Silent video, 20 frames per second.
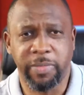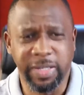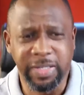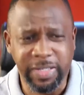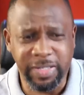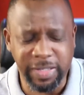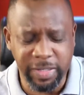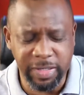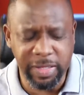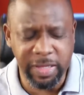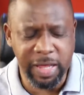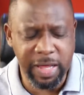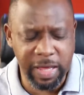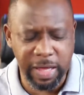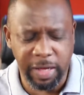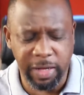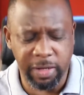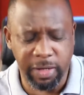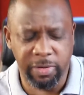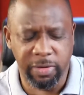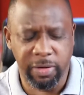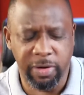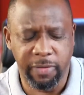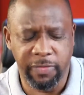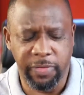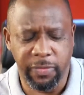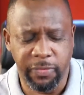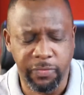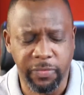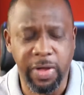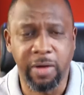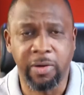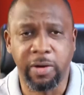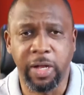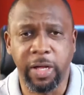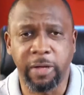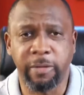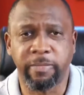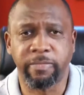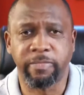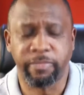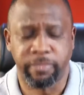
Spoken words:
the snare of the fowler